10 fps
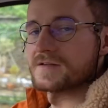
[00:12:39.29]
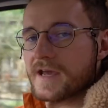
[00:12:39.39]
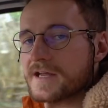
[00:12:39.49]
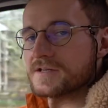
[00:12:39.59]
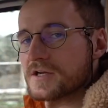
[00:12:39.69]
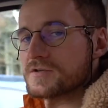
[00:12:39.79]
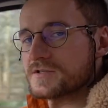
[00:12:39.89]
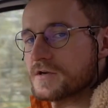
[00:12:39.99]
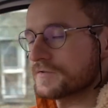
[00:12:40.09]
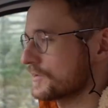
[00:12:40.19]
heading down
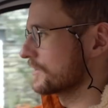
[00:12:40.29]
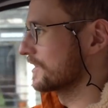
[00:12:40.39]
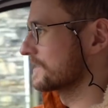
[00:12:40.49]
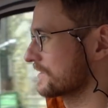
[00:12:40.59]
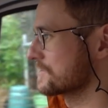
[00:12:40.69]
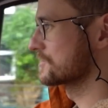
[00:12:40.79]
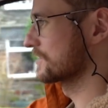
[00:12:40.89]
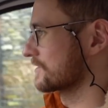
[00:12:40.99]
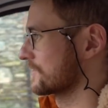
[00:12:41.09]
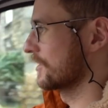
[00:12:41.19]
south through the Lake
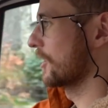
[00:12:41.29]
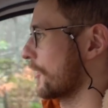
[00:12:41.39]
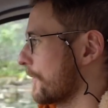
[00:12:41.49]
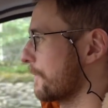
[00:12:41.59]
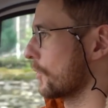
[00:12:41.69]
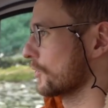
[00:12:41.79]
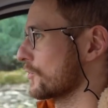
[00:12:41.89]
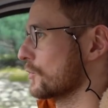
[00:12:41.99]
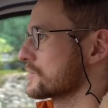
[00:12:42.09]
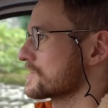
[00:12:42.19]
District there aren't more
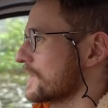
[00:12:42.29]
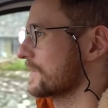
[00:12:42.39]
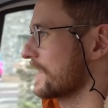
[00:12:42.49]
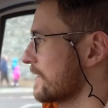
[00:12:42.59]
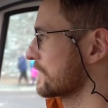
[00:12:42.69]
roads like that,